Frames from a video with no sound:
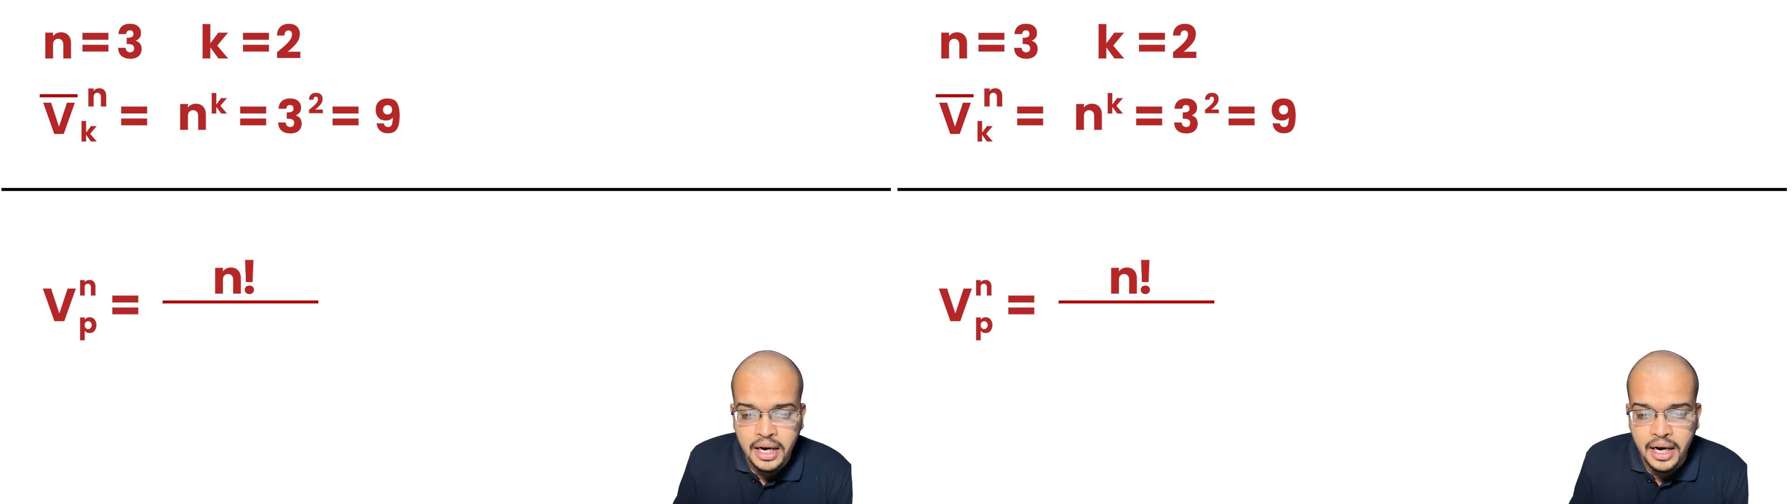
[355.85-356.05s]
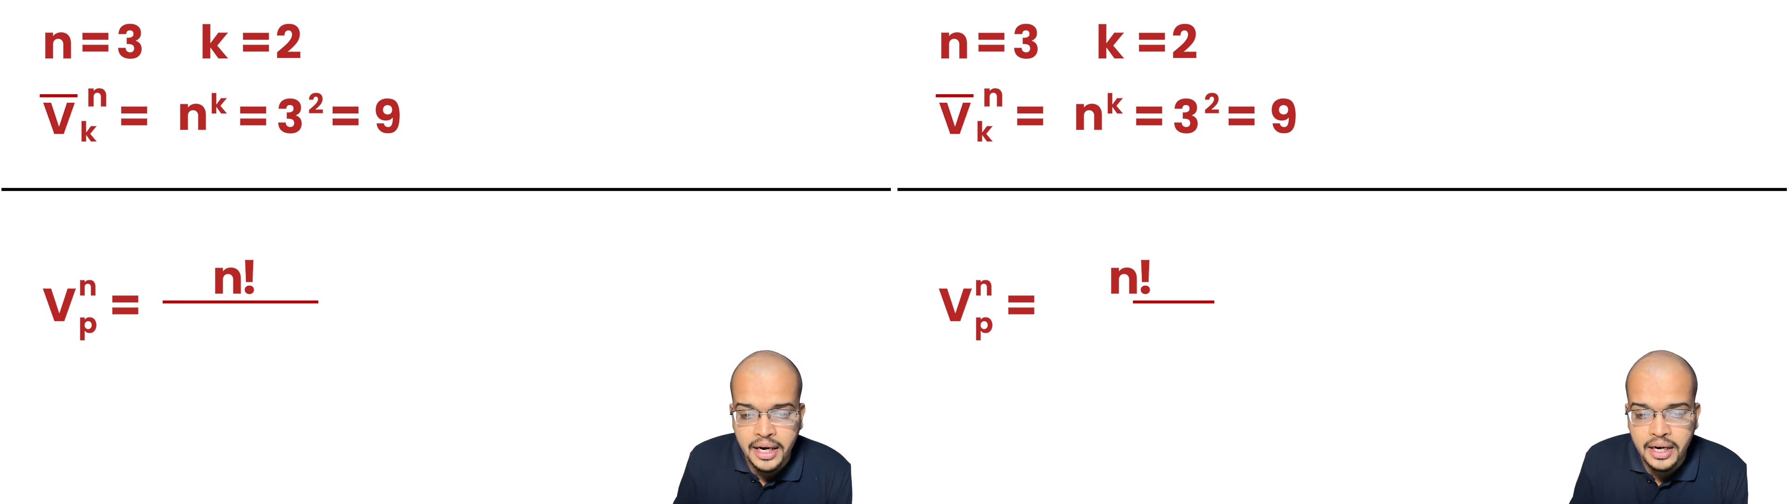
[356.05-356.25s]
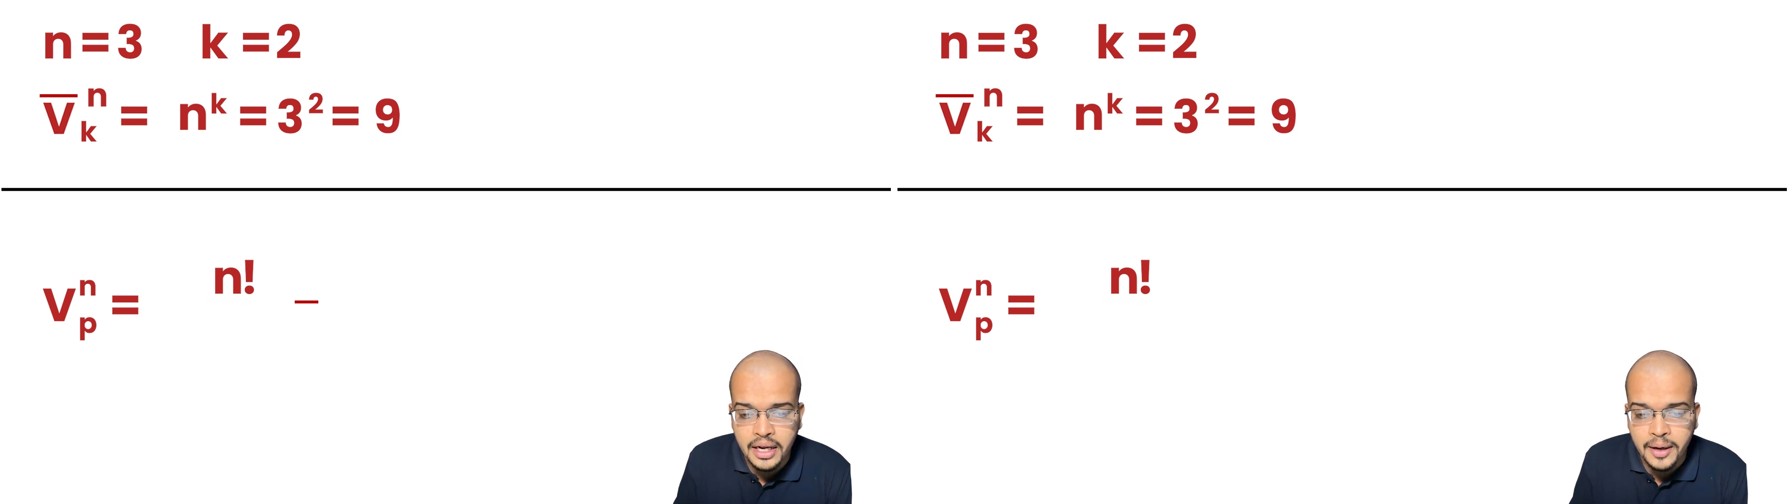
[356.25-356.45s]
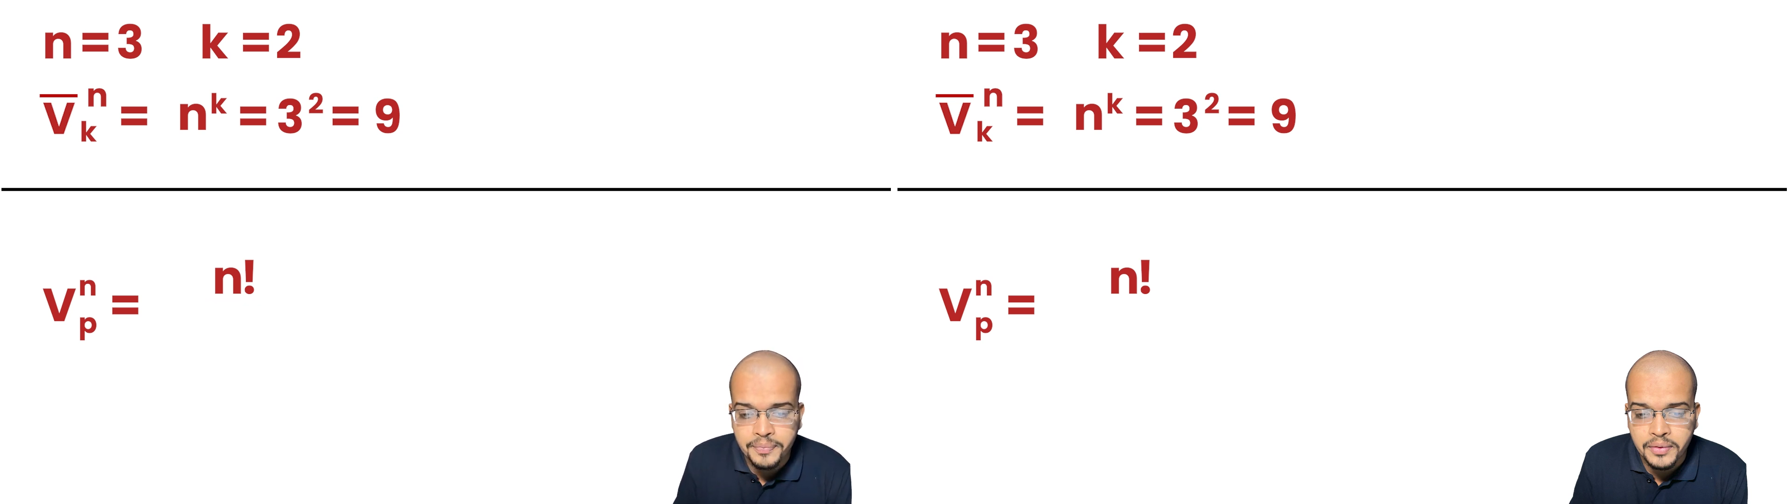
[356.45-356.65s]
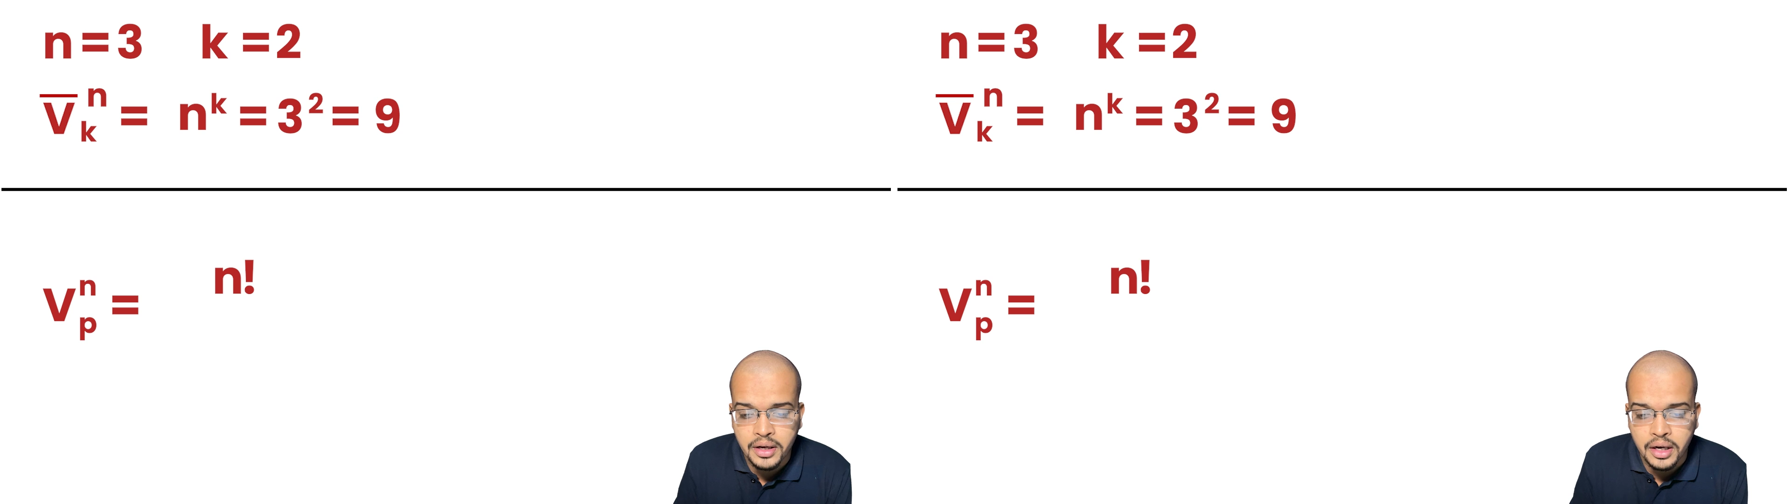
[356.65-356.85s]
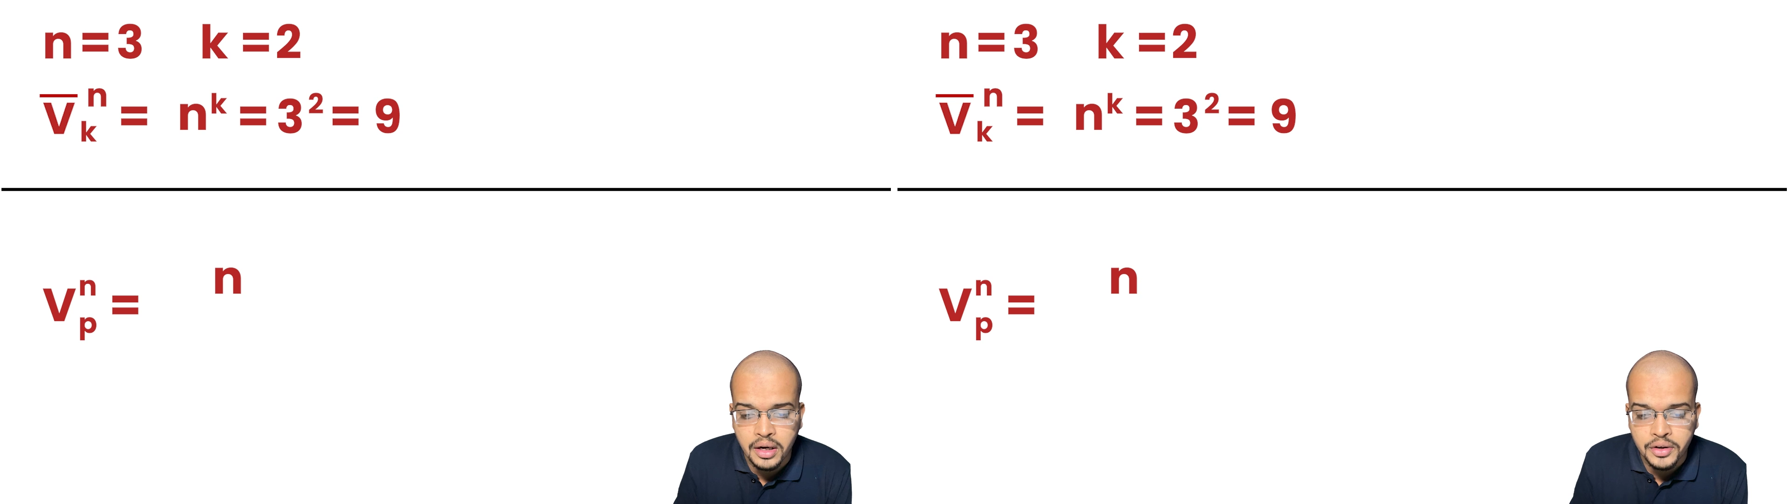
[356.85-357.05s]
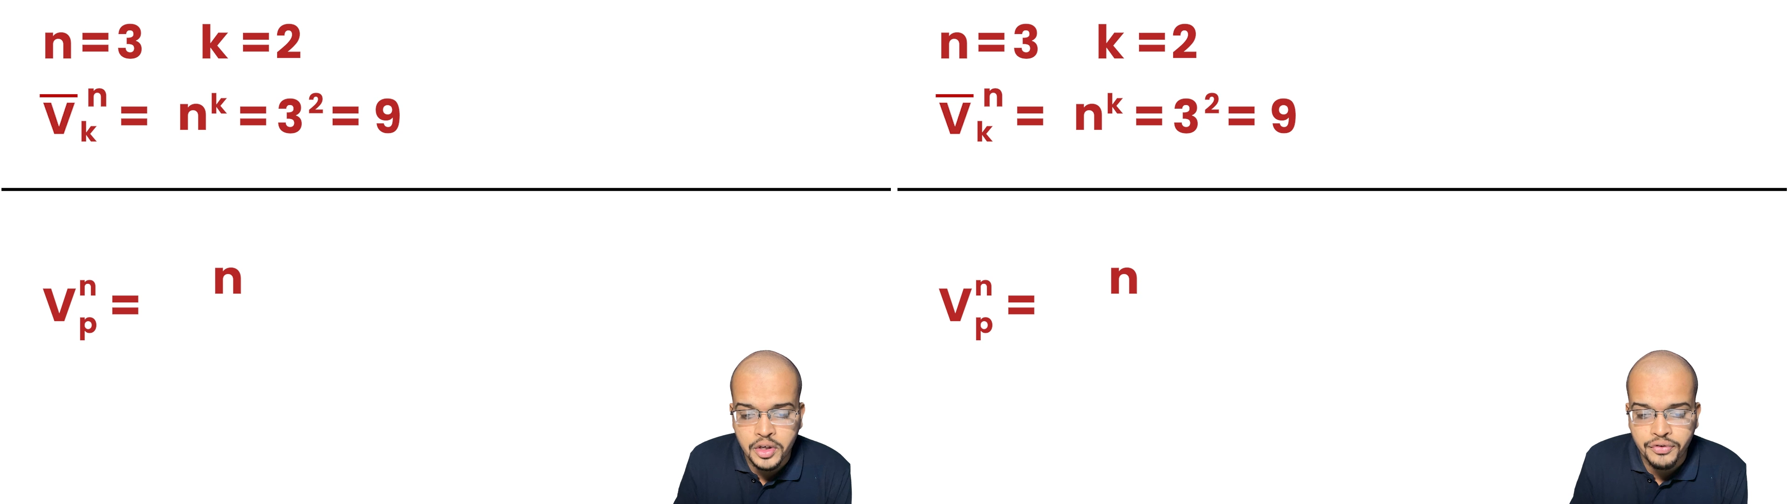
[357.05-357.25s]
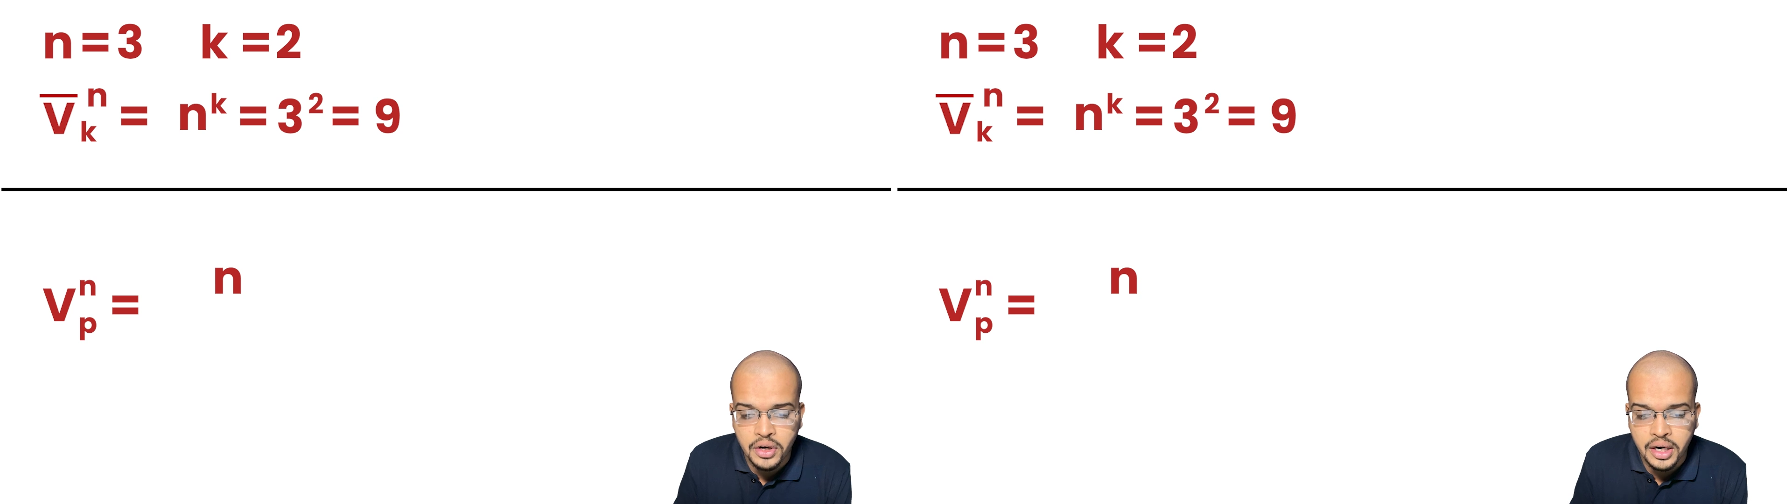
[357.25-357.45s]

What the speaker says: And if you